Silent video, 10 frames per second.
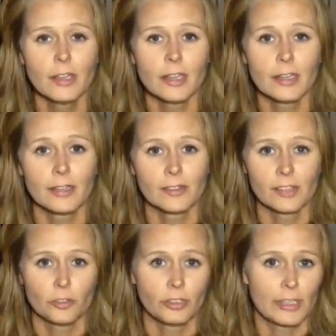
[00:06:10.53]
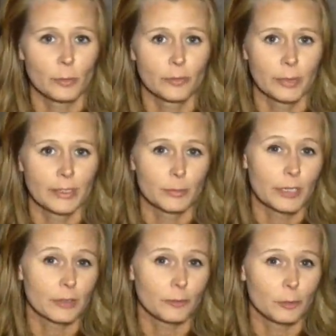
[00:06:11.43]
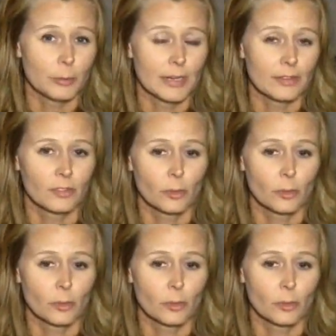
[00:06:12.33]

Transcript: And essentially he would have been to me in a few minutes.